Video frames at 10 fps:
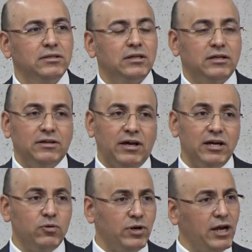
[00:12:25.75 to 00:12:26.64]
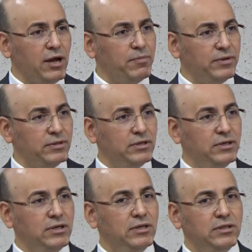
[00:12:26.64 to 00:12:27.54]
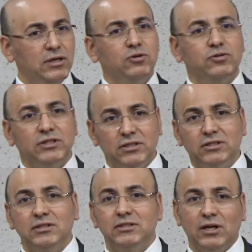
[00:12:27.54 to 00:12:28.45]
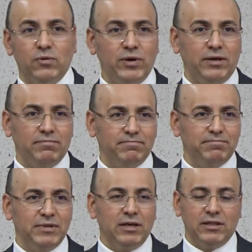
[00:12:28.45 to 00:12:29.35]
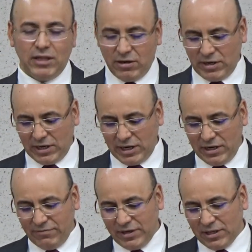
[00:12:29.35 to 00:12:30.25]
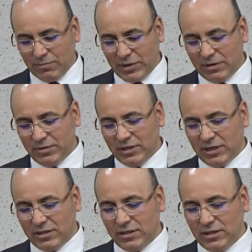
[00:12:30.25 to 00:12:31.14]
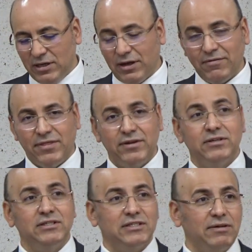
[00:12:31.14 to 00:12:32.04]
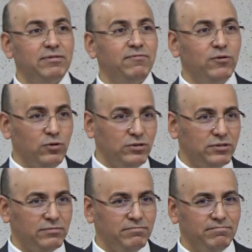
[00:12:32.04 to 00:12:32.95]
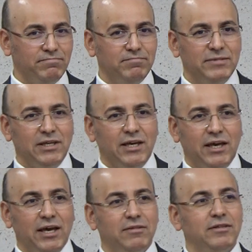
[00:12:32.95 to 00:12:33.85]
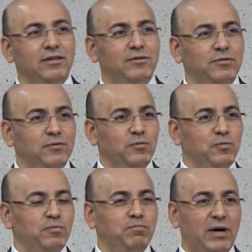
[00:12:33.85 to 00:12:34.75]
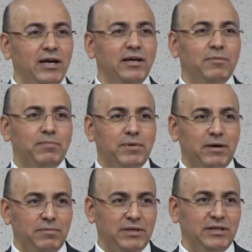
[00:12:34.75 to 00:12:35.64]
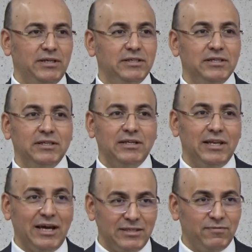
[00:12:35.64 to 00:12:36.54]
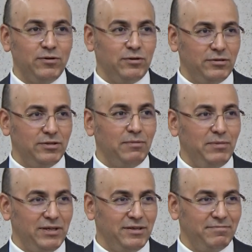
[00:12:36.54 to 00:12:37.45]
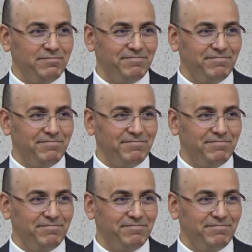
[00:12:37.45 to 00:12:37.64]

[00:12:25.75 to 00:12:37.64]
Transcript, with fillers: that if air earthquake happened, they could resist in some way. Now, i live in an apartment that you have 37 floors. And my apartment is in the last floor of the building.